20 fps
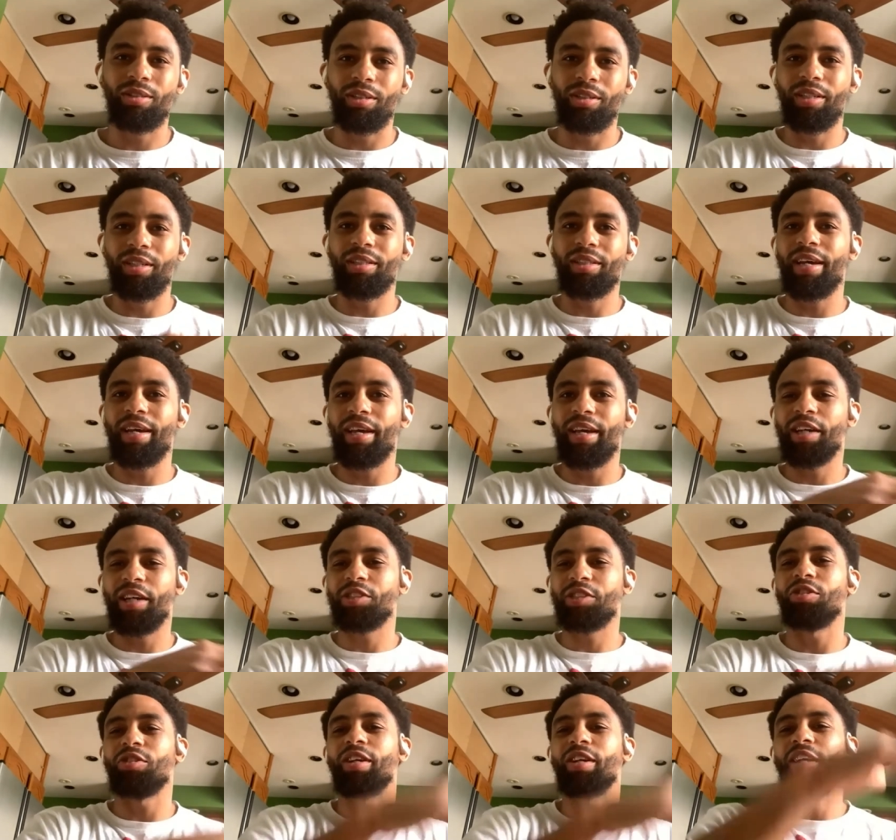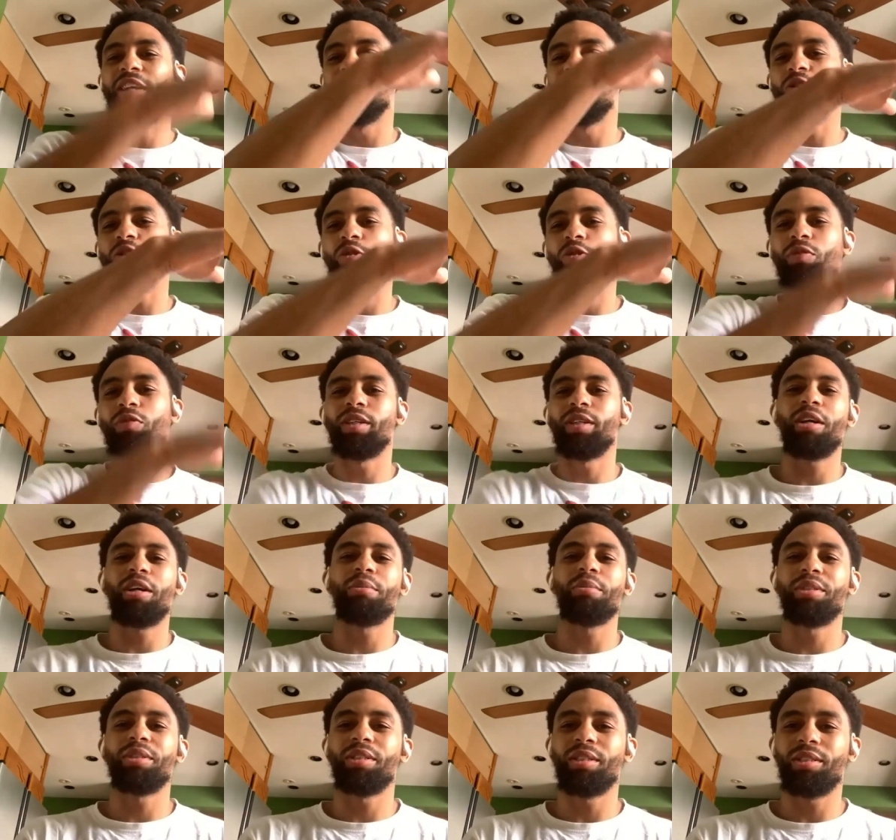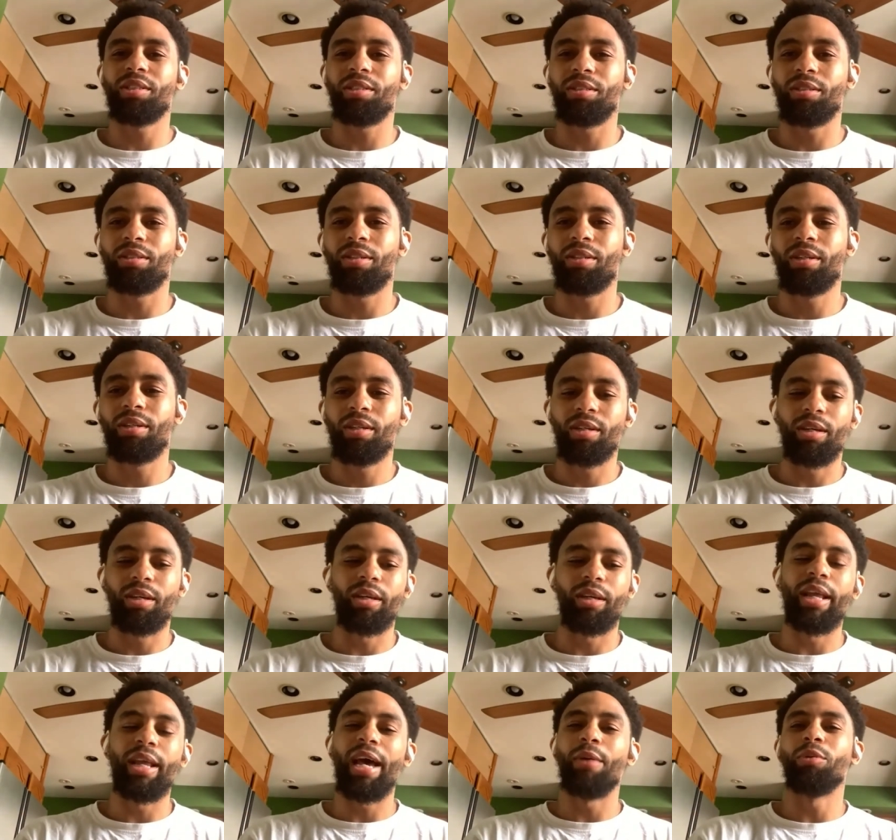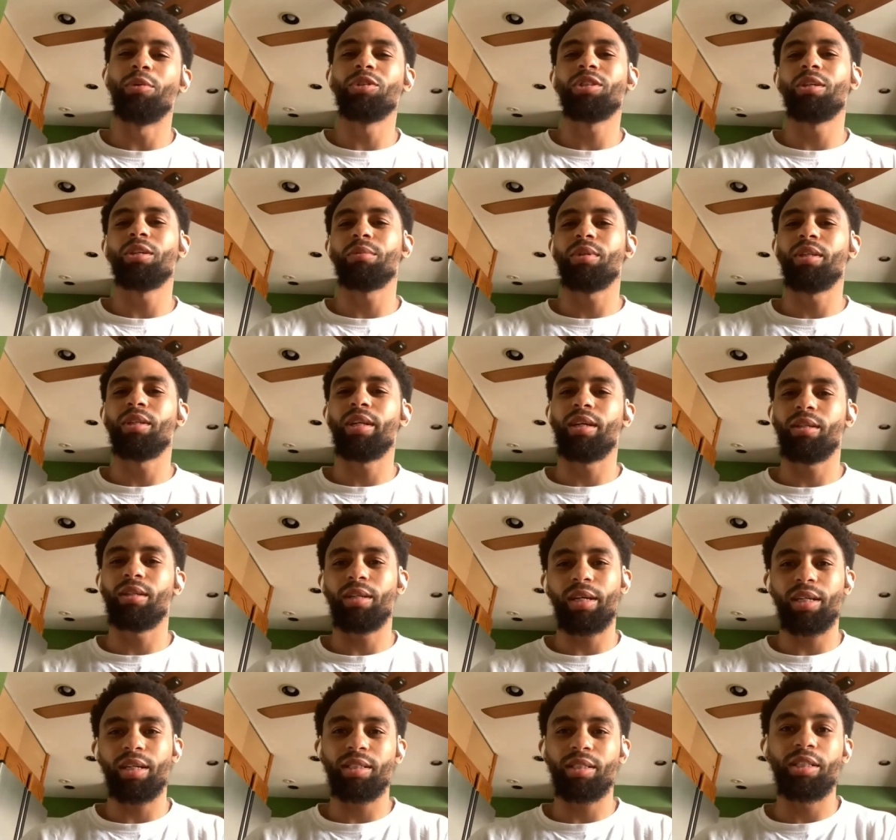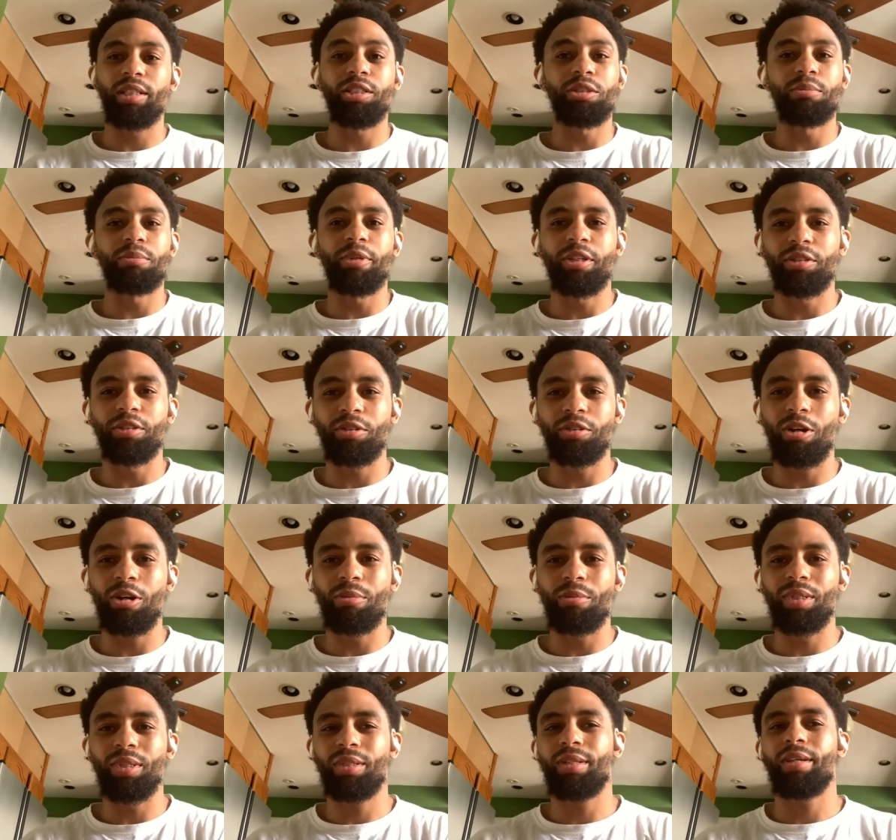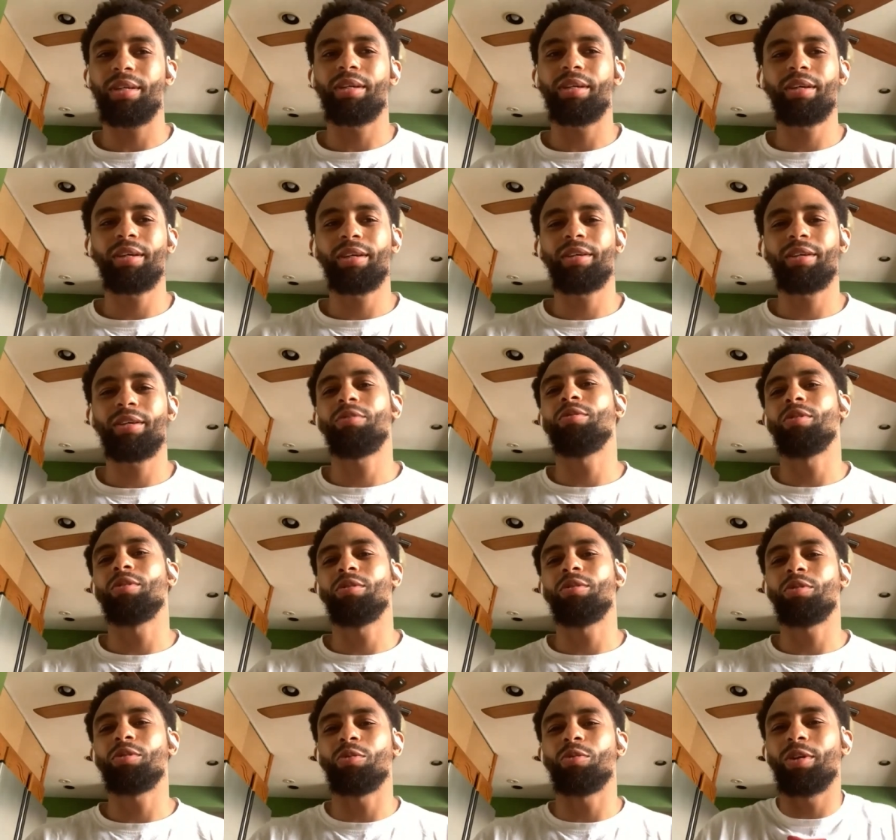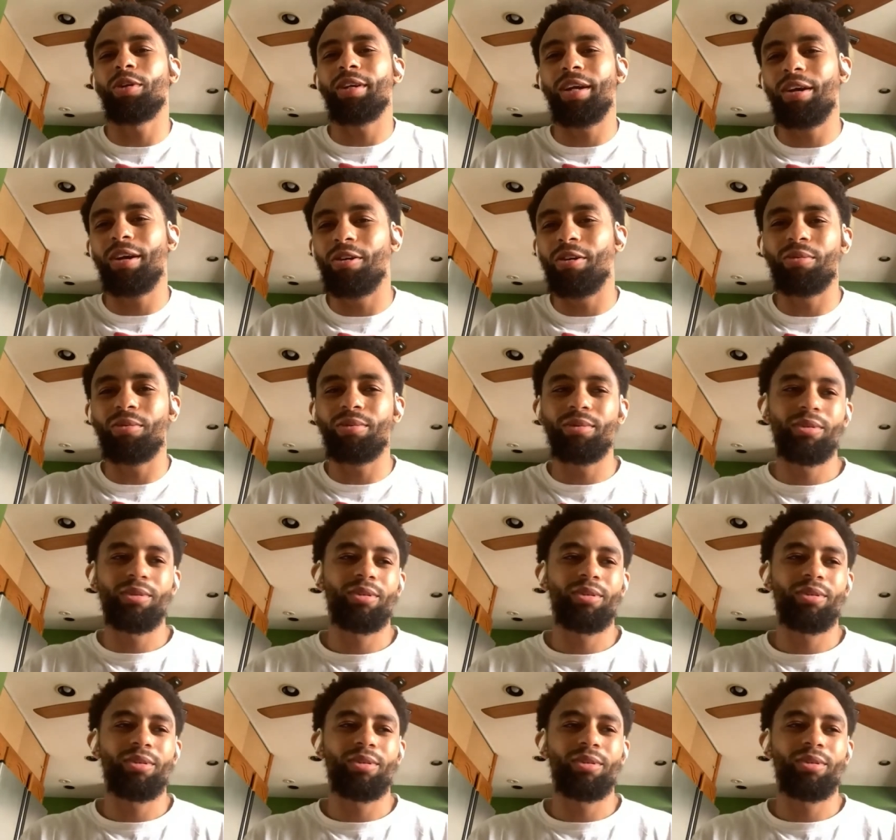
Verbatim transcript: to get that extra edge over your competition? And that was something that, like I said, Jameer taught me. It's like, yeah, you know, you can work out.